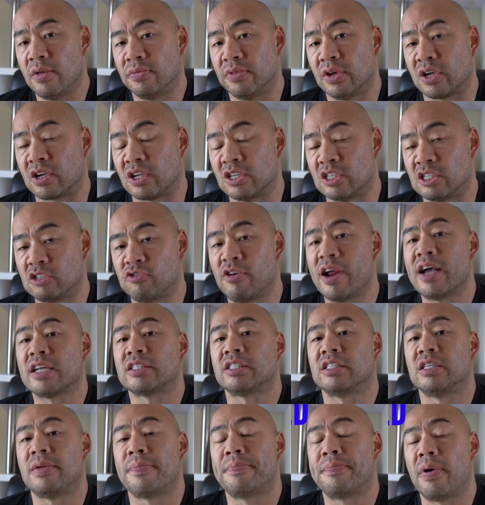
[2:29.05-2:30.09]
the
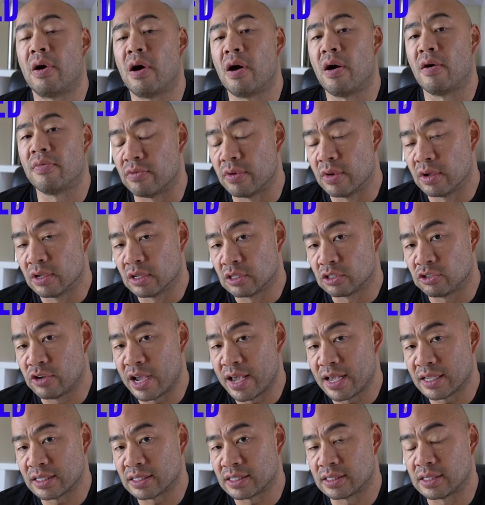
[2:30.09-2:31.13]
contracted part of the
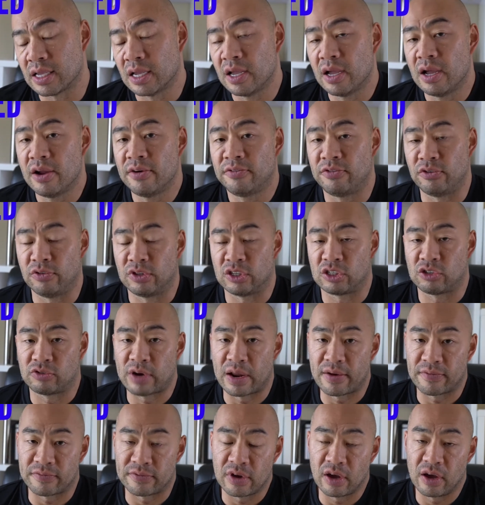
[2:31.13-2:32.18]
chest through the
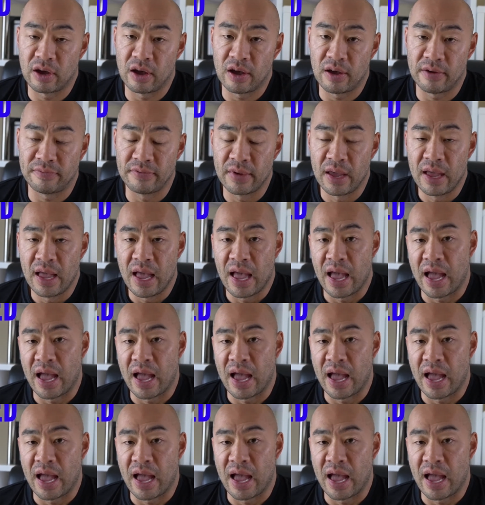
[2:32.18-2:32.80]
strength curve,